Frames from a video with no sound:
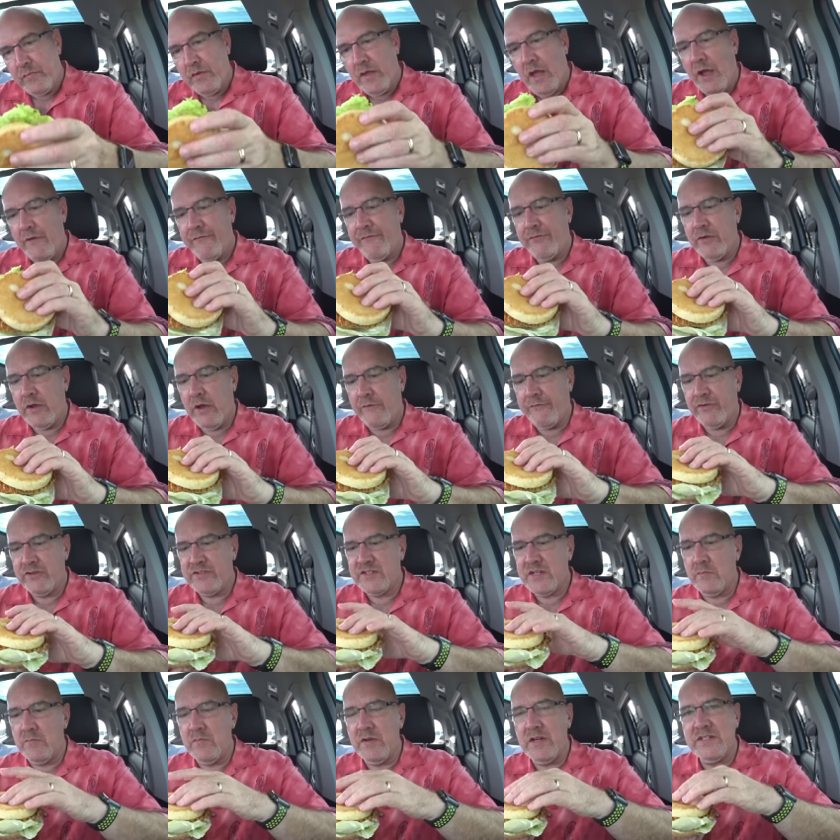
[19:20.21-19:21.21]
I, for, for
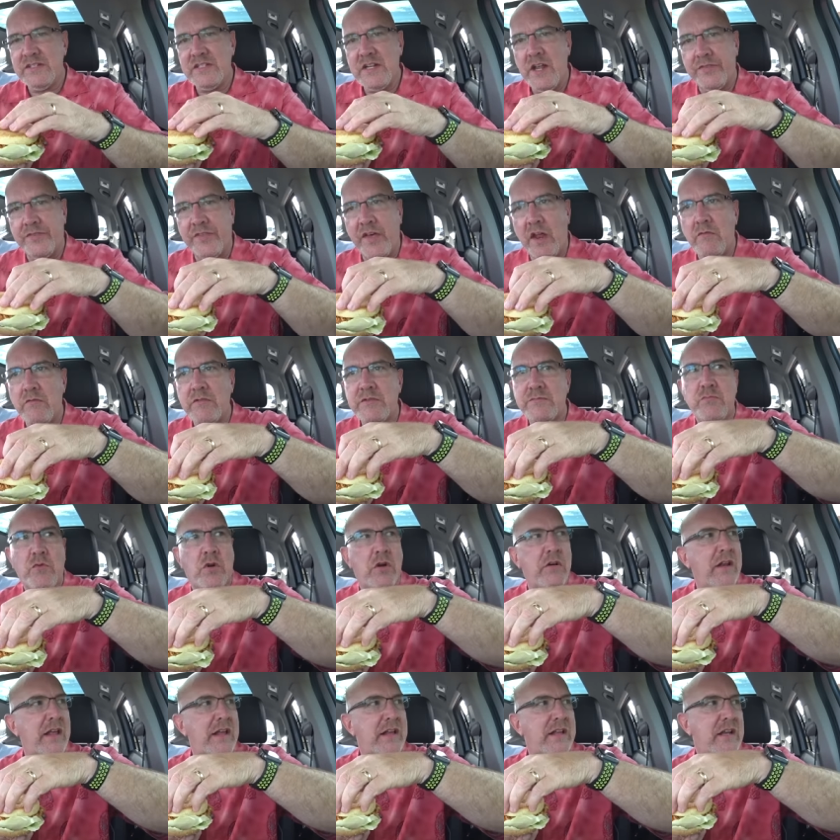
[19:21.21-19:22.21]
some reason, I thought it was
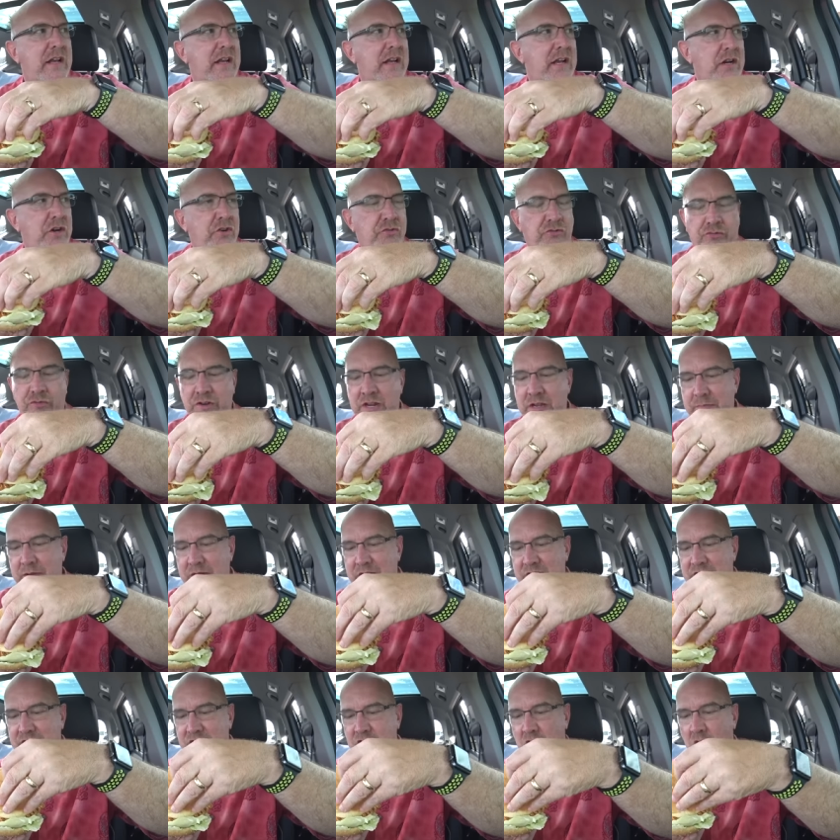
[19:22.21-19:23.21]
more like a creamy
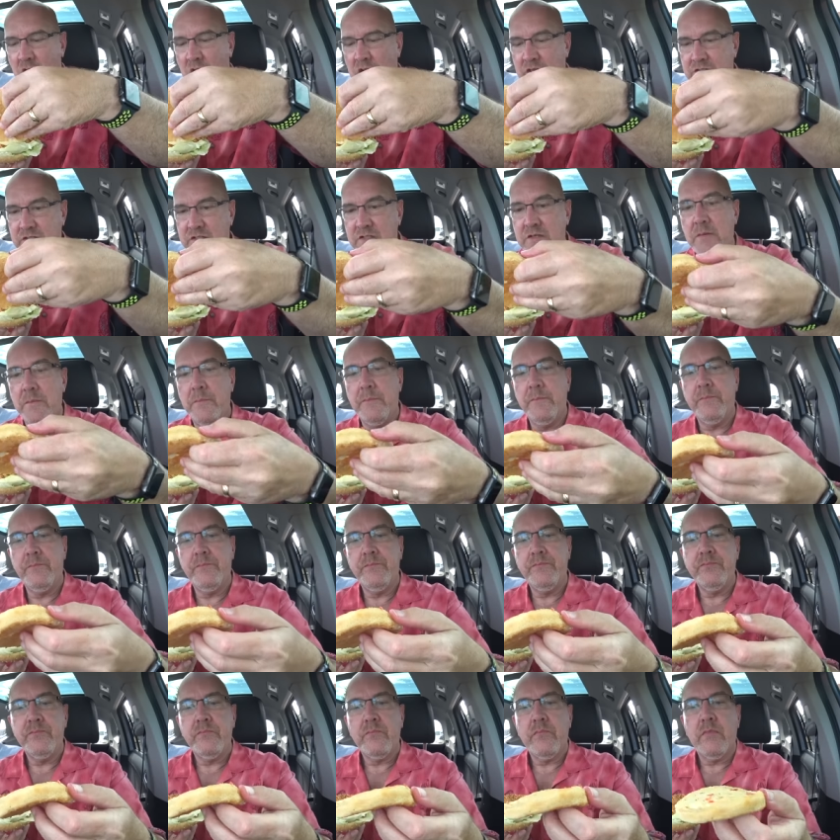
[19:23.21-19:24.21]
sauce
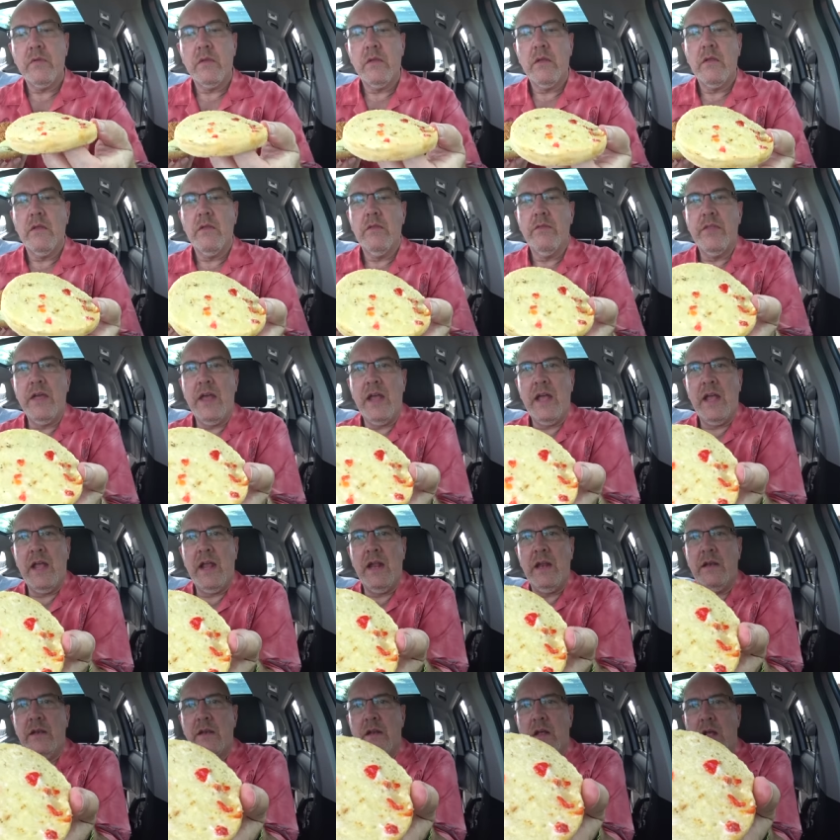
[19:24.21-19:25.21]

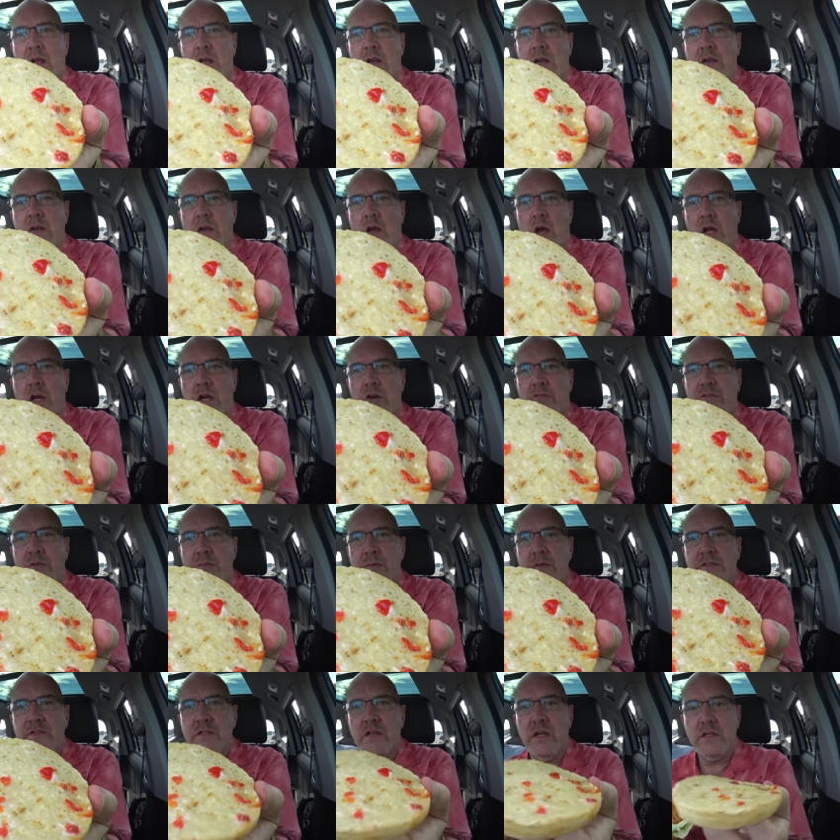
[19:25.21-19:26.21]
than a
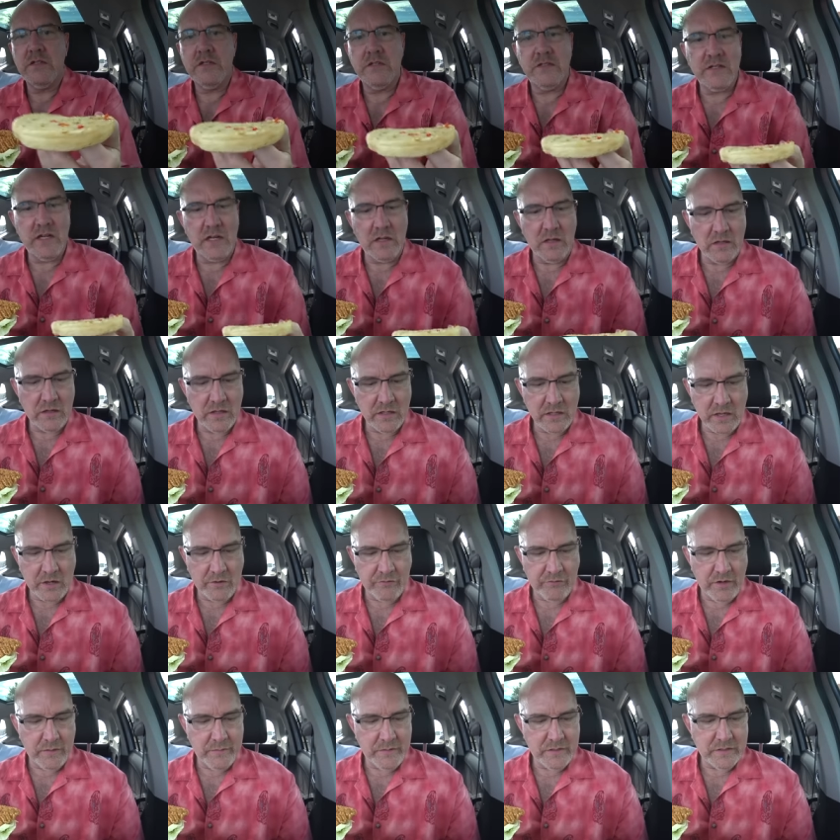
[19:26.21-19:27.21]
non-creamy sauce. Does that look like a
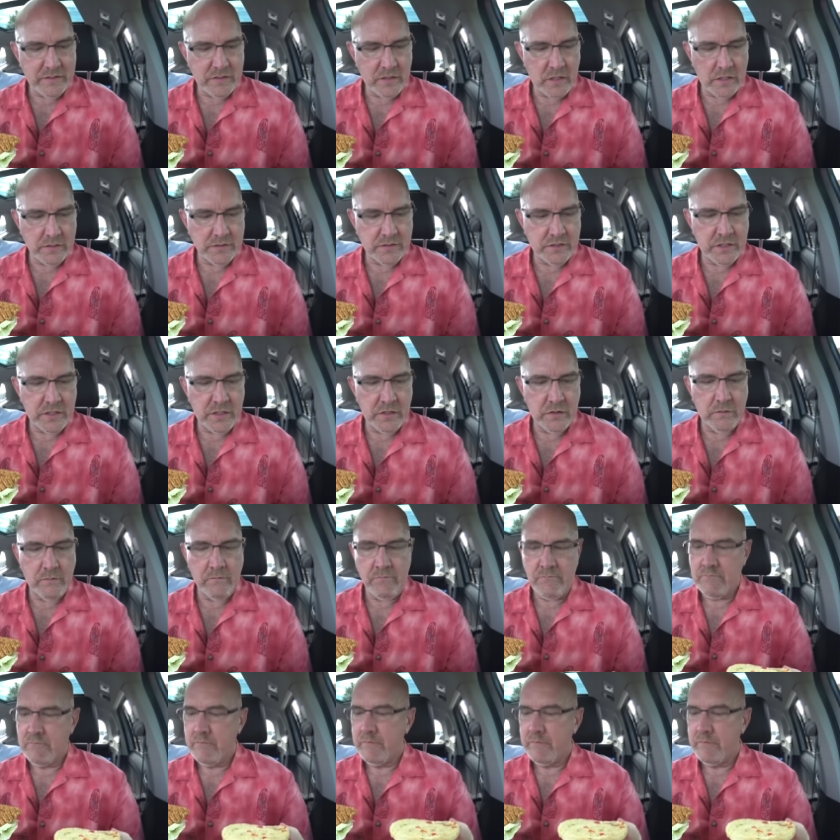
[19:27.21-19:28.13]
creamy sauce to you?